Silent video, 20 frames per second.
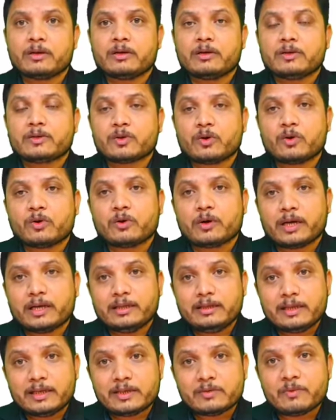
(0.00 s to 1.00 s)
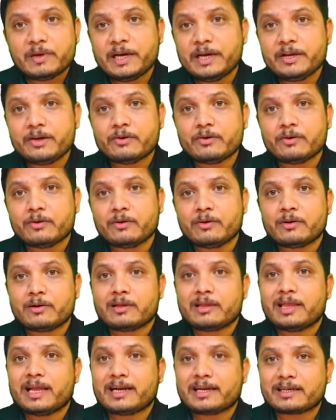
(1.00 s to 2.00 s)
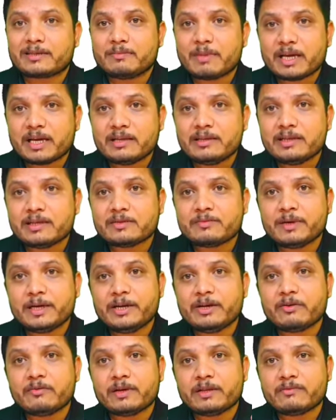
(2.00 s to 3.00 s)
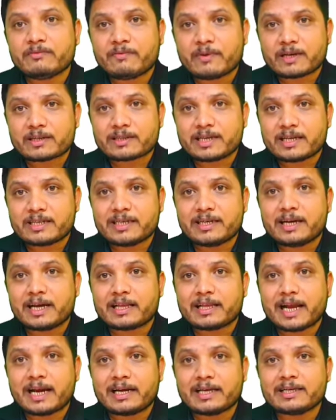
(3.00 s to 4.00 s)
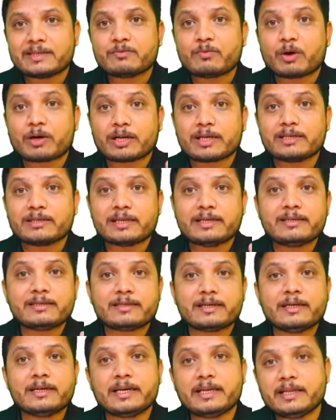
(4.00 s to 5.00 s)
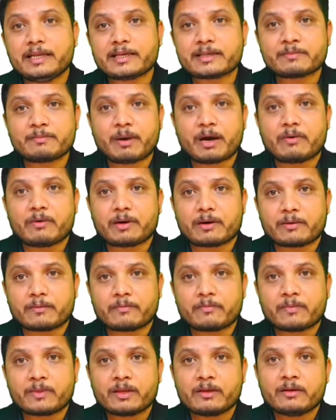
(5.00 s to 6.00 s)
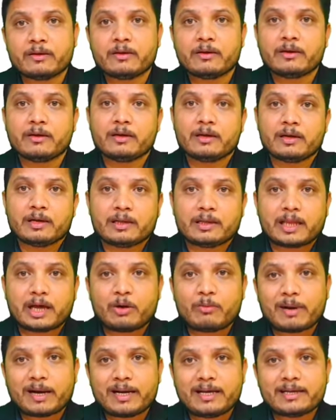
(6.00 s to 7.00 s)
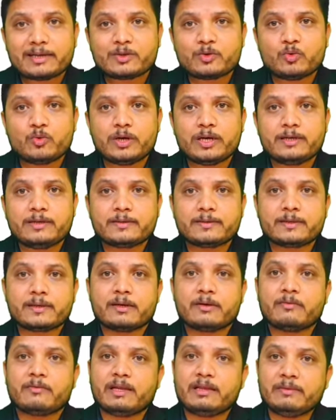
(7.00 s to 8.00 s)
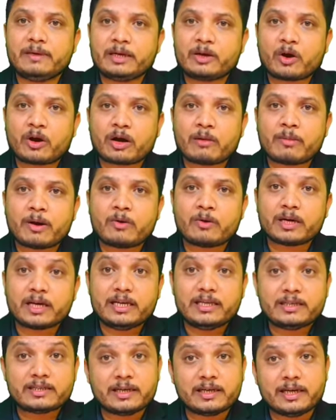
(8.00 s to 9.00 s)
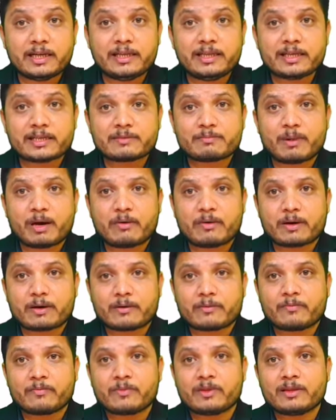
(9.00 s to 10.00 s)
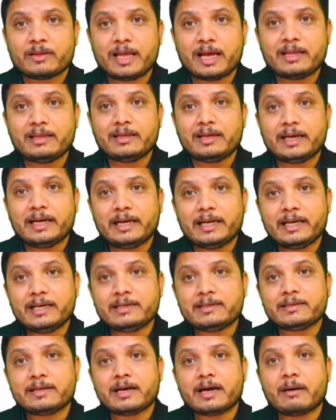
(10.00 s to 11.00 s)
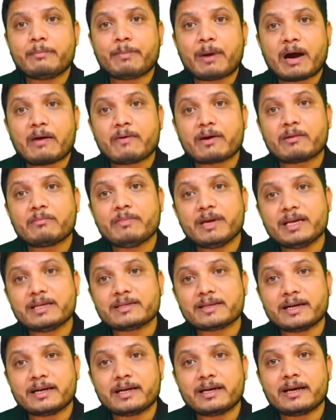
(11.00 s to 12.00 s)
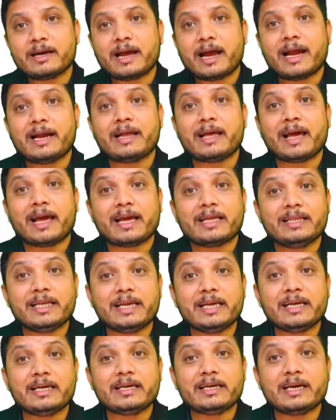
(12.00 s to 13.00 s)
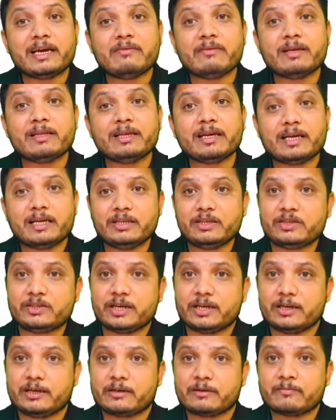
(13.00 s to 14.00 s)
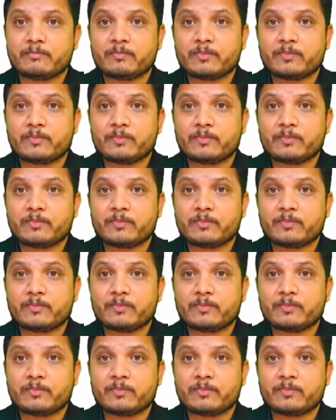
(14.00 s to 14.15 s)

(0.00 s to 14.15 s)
So in this video, let us begin this video with first agenda that is what is instantaneous power. Now my dear students, when we talk about instantaneous power, then it is a power measured at any given instant.